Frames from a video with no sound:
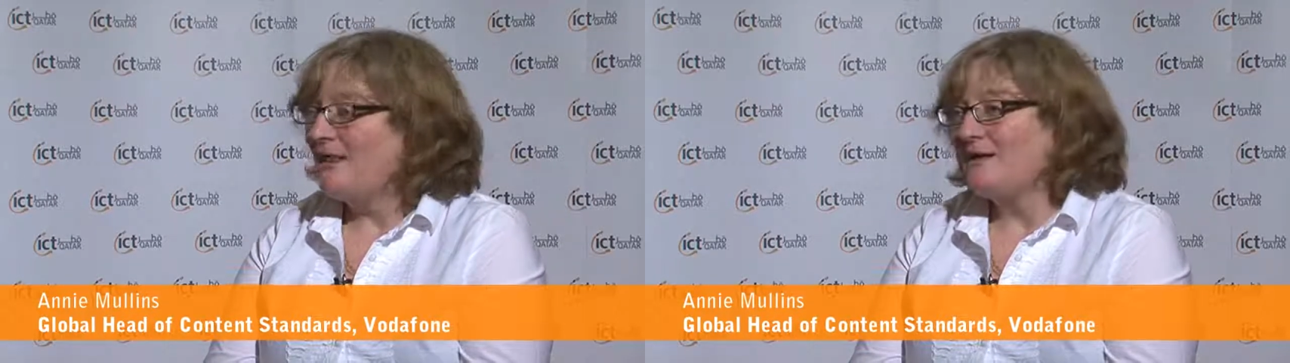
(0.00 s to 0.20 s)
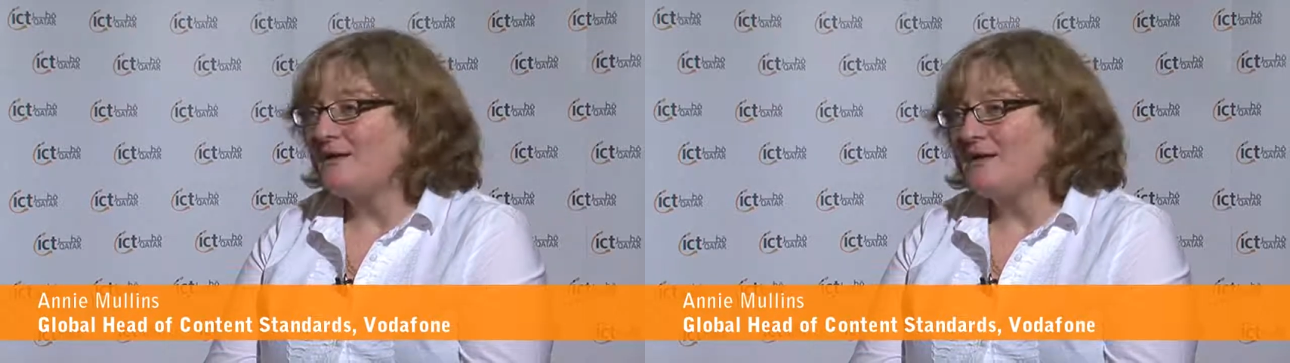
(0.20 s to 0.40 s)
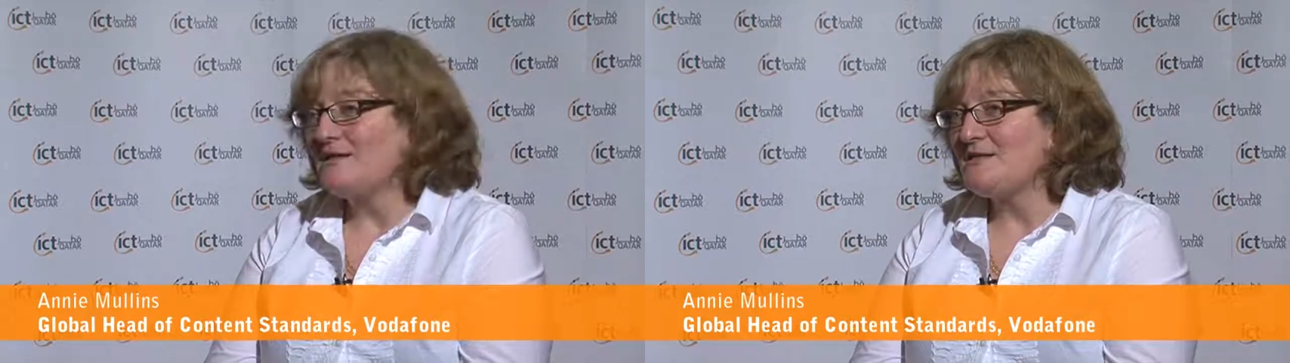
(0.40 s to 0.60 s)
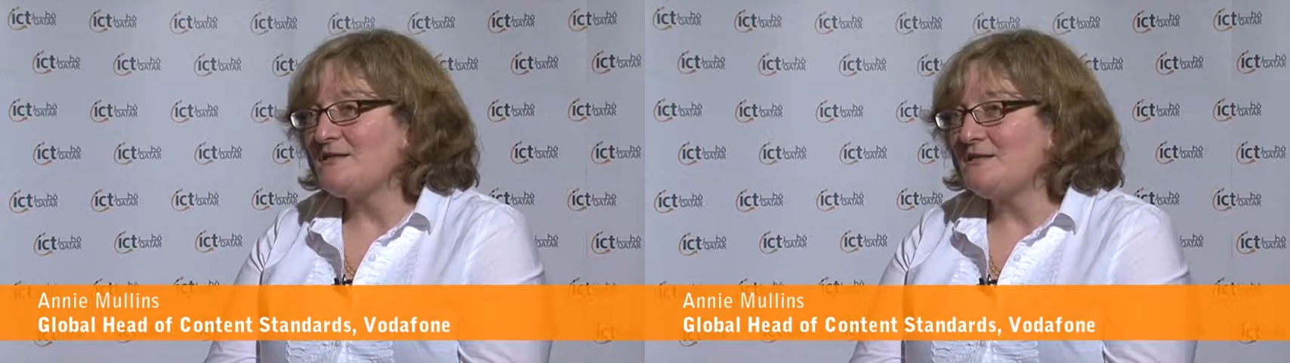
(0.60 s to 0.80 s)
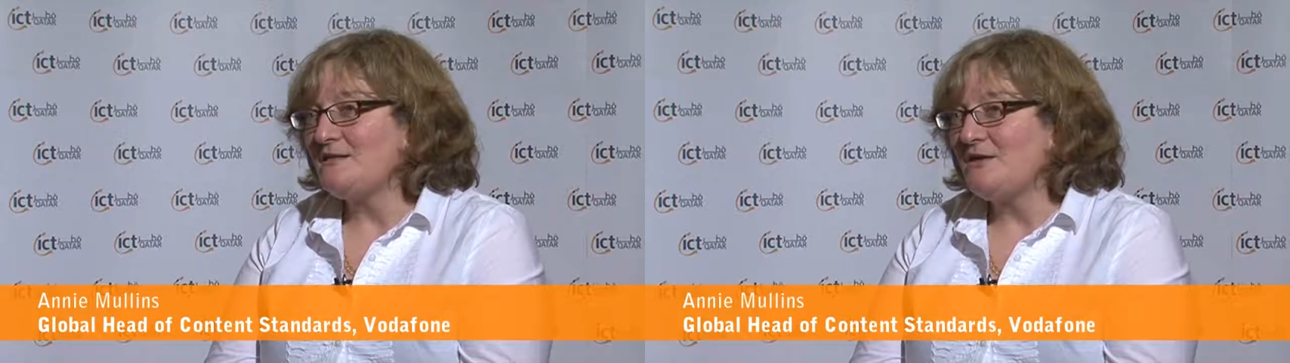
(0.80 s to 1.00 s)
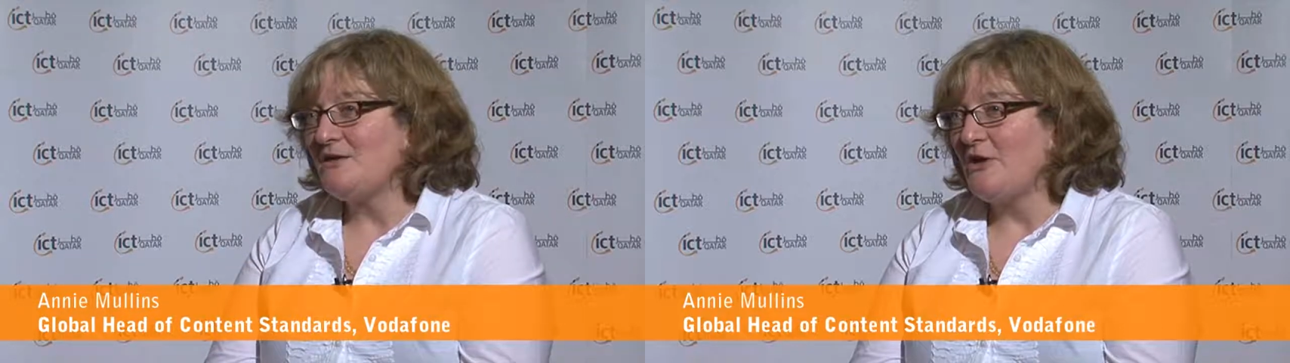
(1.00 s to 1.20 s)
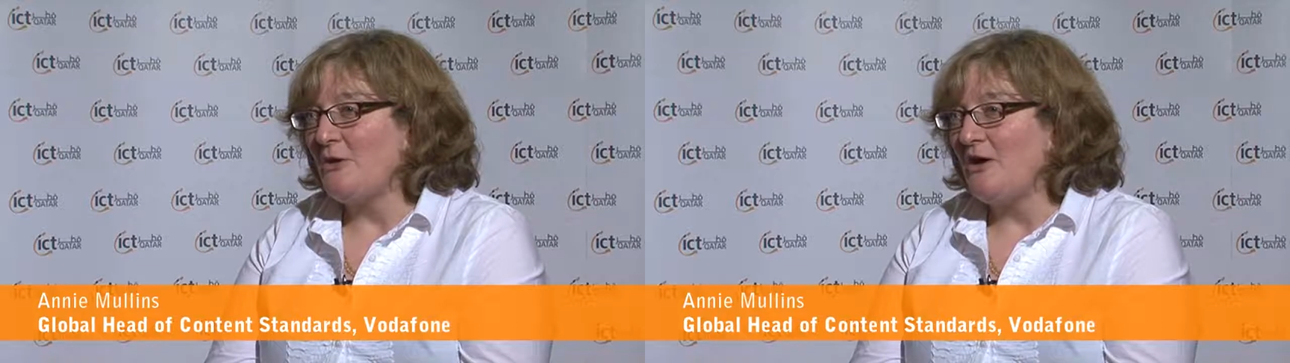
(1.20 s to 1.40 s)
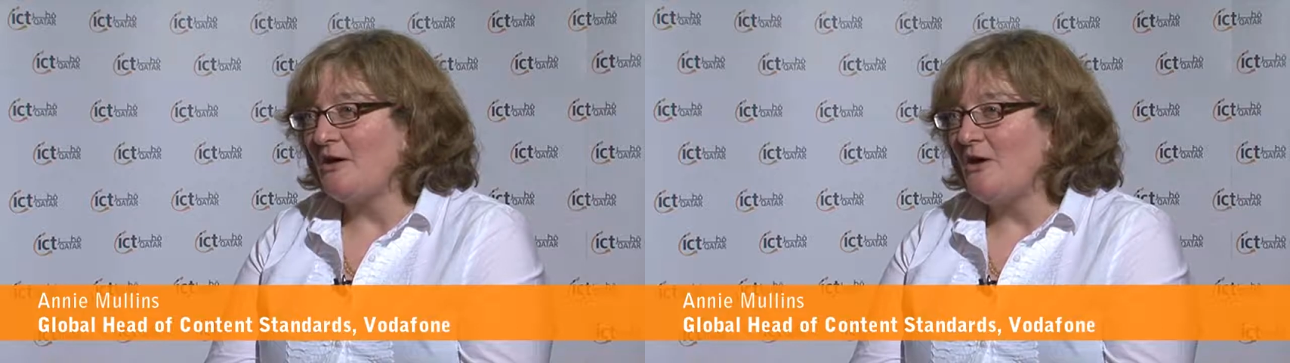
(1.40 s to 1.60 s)
And I guess, you
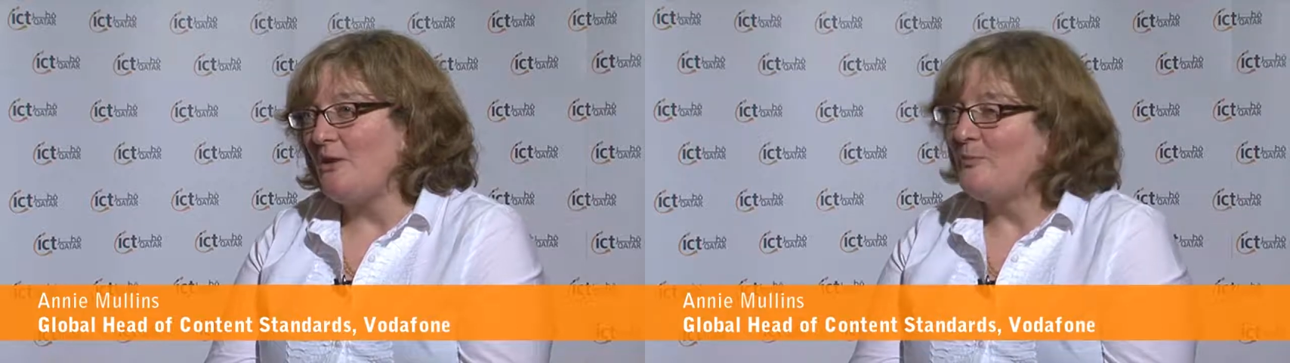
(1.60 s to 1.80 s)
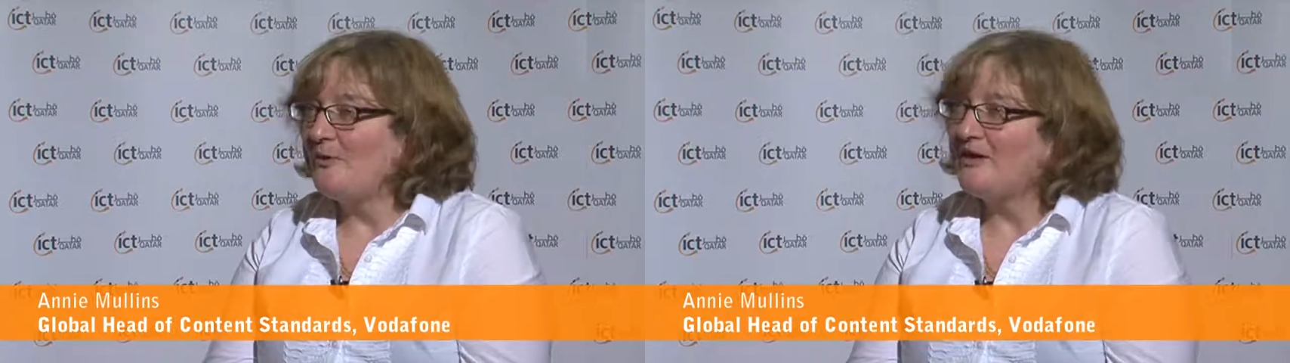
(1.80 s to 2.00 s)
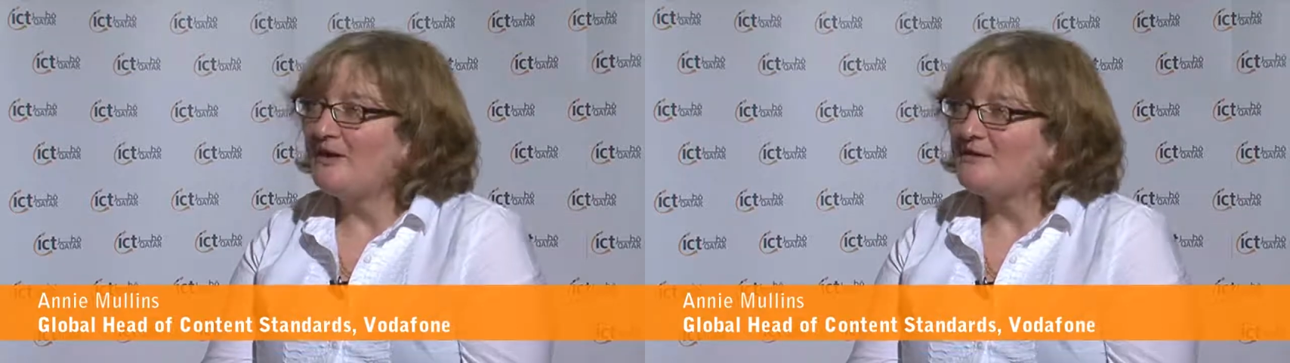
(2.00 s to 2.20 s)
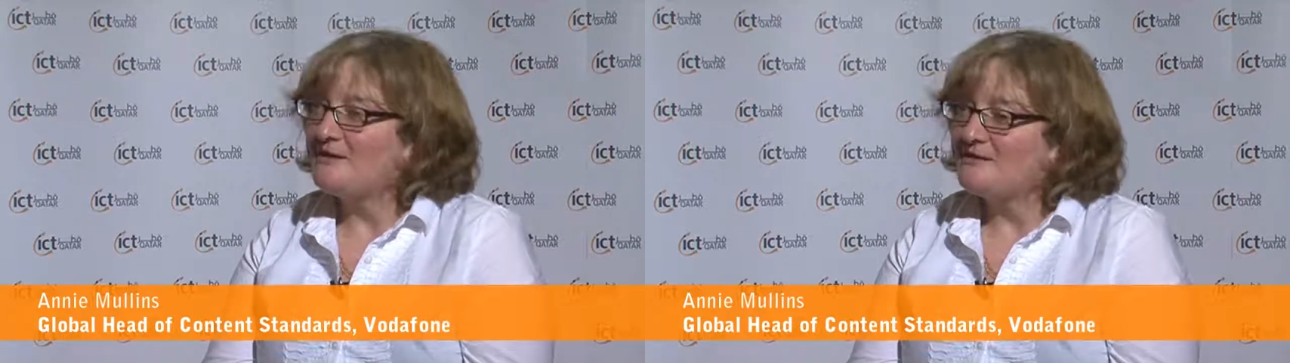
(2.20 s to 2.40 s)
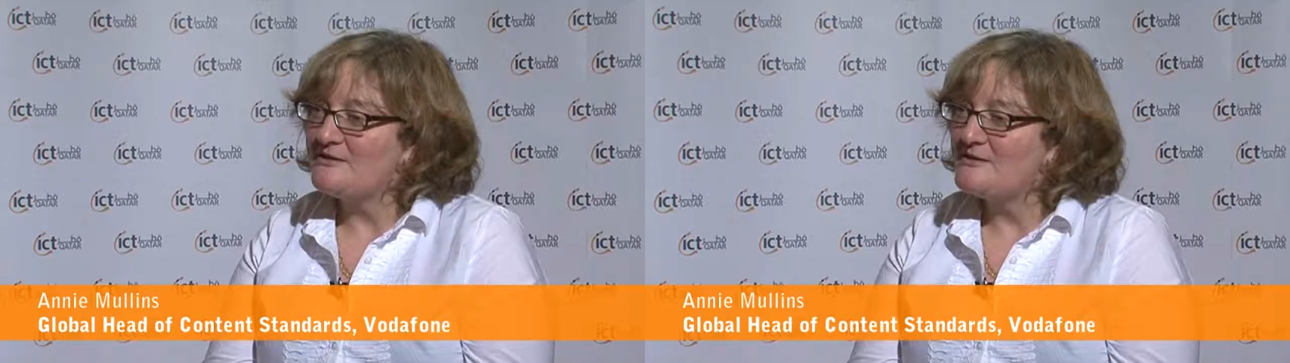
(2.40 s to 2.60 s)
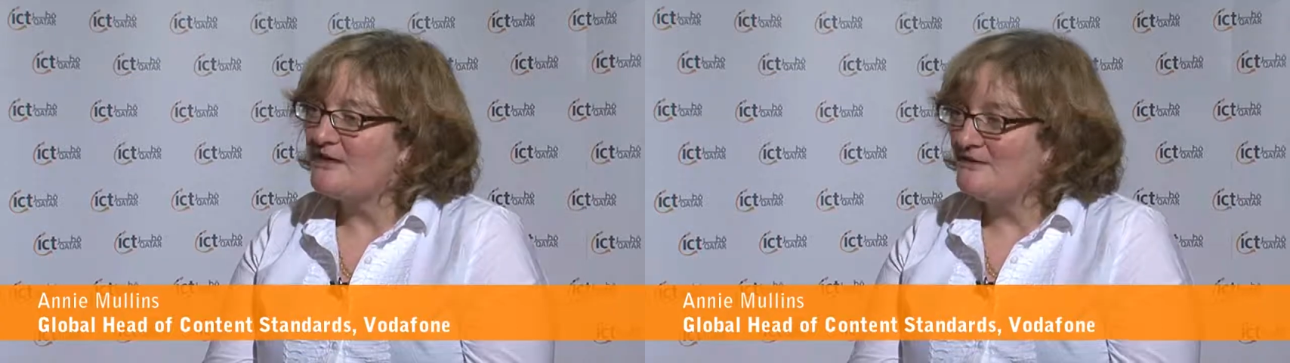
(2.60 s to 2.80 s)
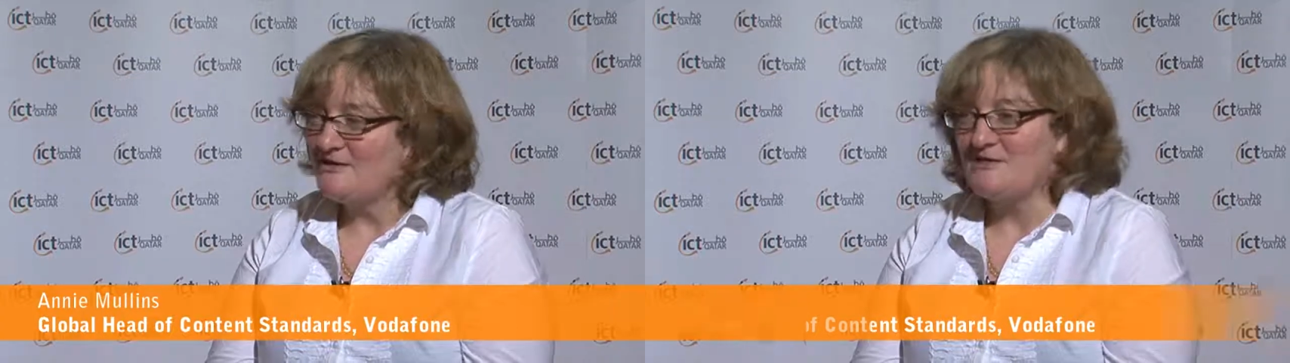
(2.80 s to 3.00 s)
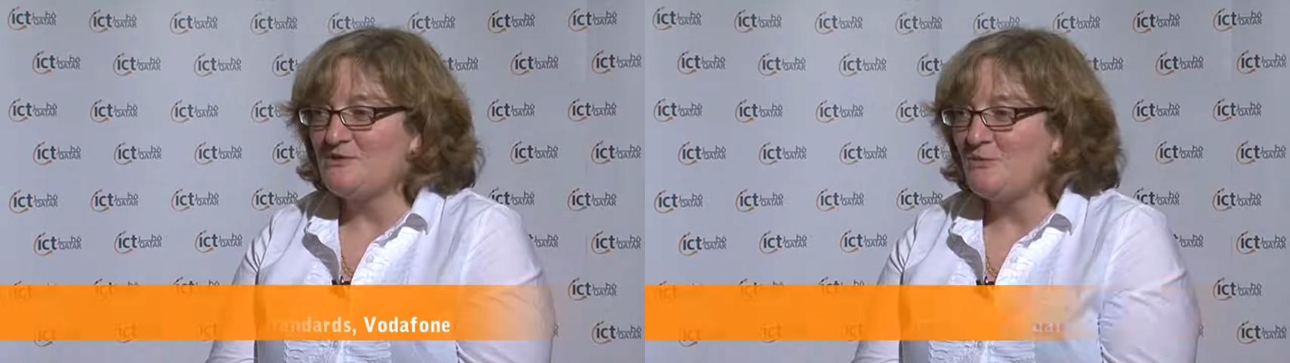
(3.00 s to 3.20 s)
know, I can't bring anything and say
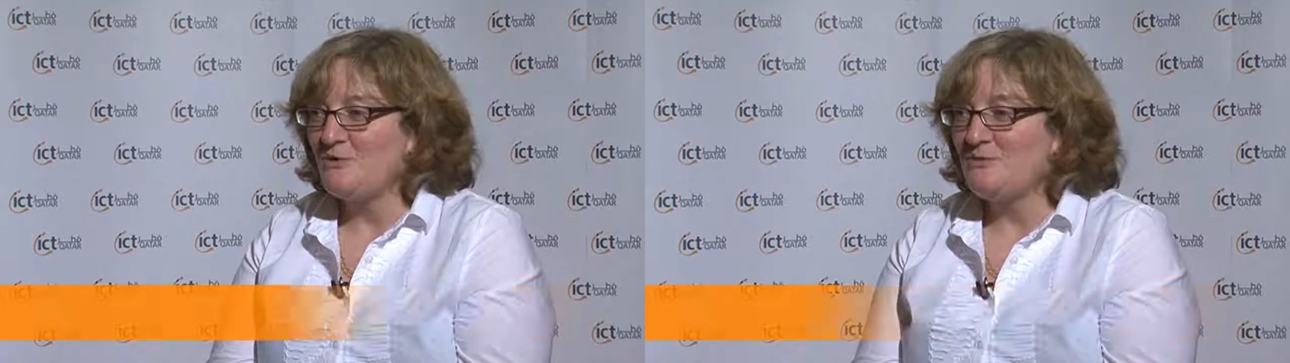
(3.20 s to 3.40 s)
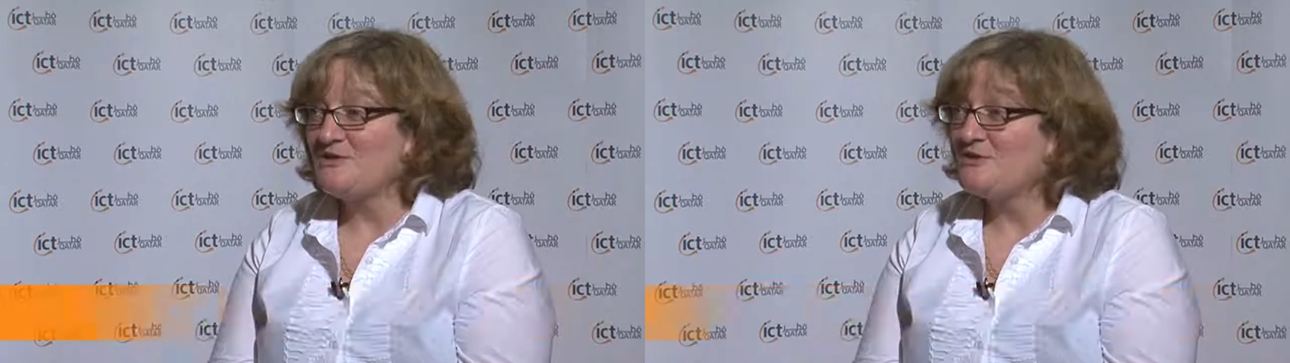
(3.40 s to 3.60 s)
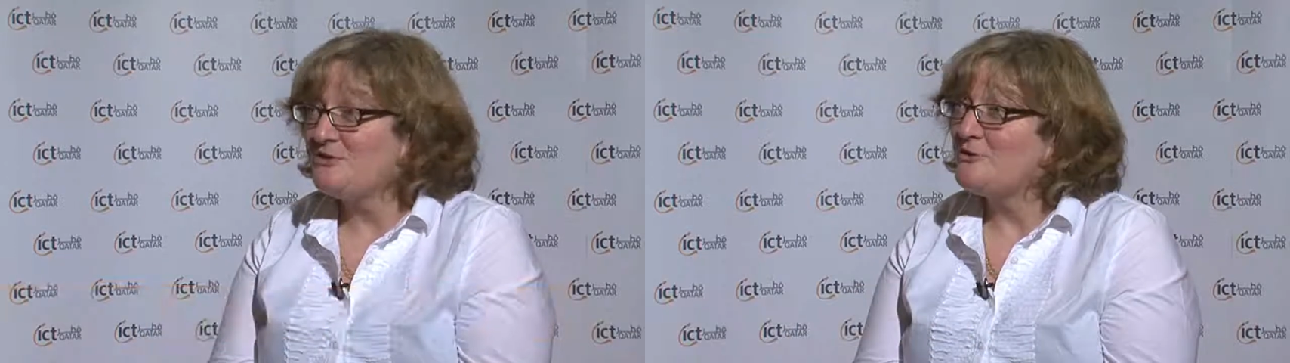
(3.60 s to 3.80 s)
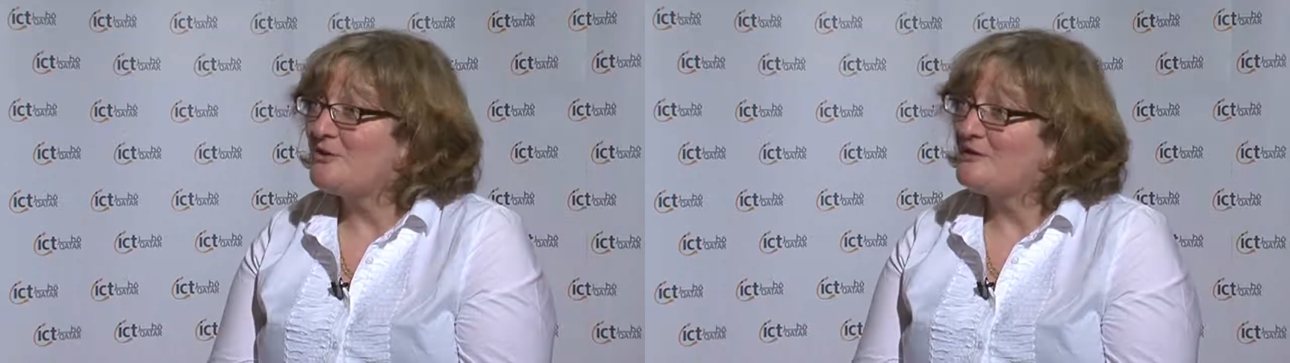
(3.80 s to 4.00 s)
this is what you must do.